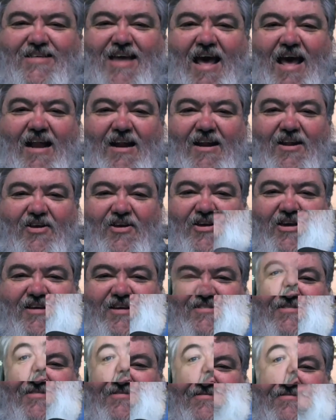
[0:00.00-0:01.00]
Hallelujah. So
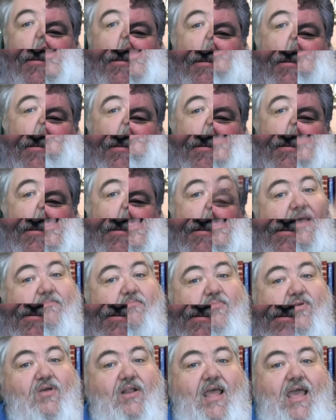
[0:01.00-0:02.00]
Lord, we're out of time. I'm
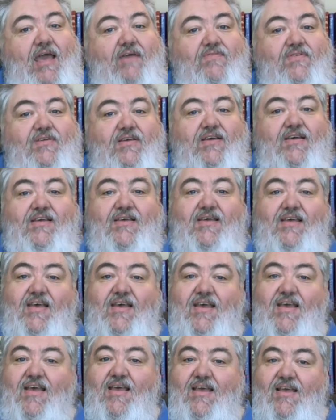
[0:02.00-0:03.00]
going to have to
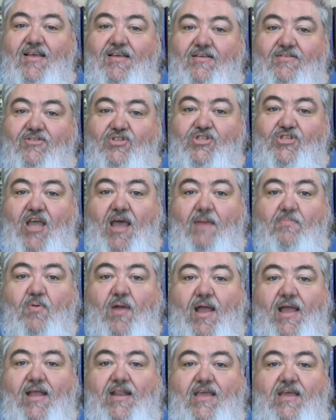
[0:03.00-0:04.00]
stop
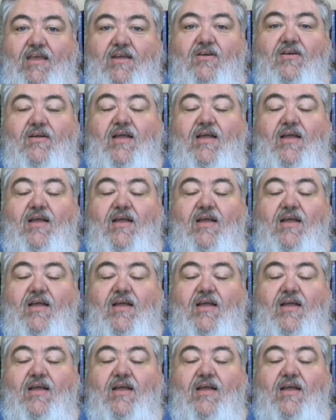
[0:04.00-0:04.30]
right here.